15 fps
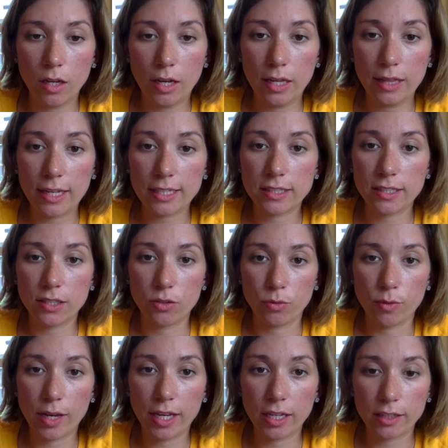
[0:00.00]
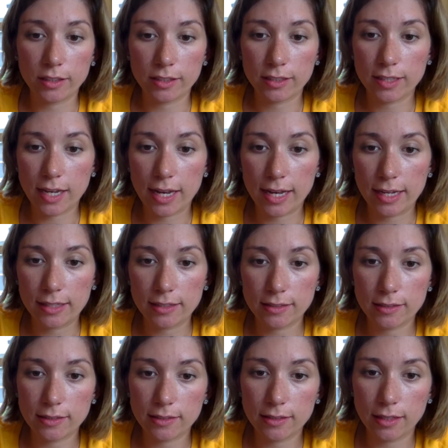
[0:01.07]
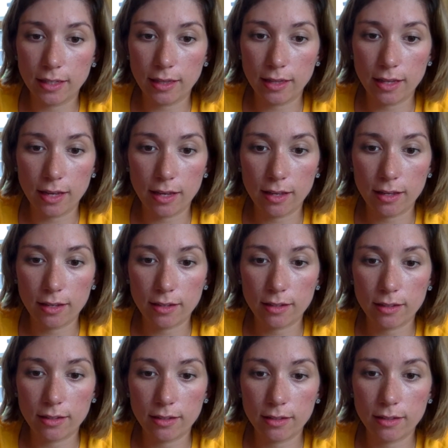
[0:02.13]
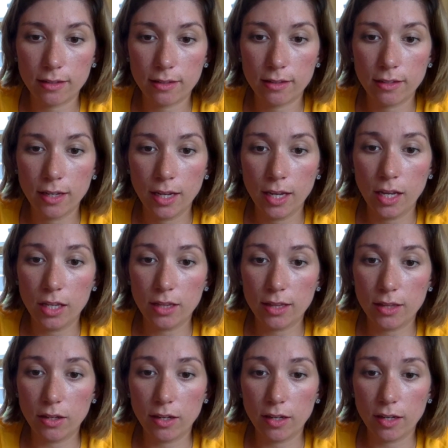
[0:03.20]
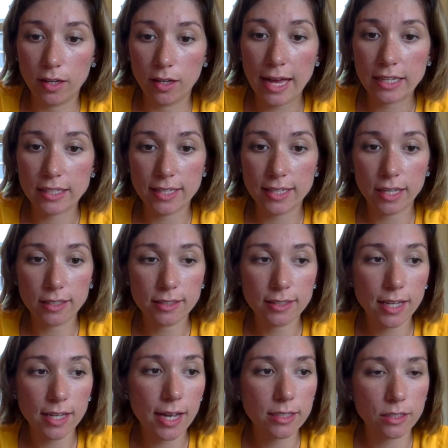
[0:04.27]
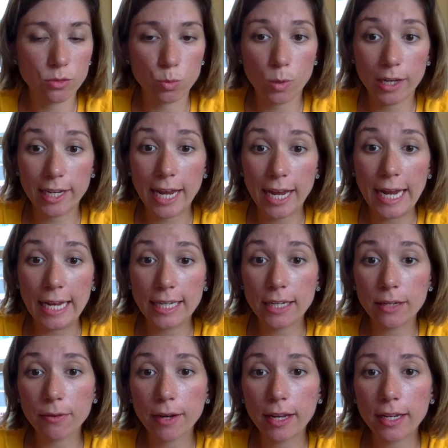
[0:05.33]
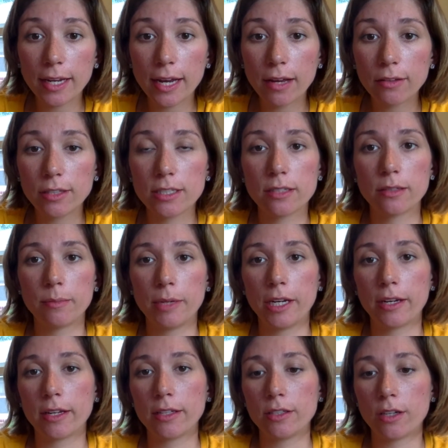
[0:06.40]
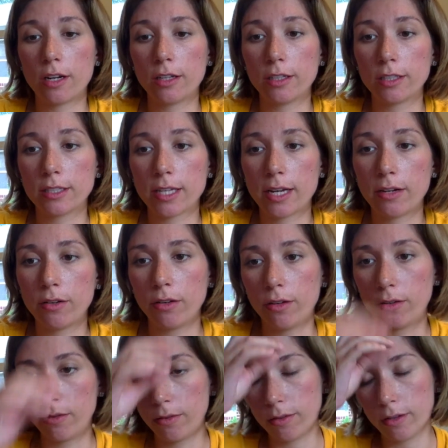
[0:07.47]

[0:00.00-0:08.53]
that's in the regular size. And then the XL size is $180 right now. These are American dollars. I don't know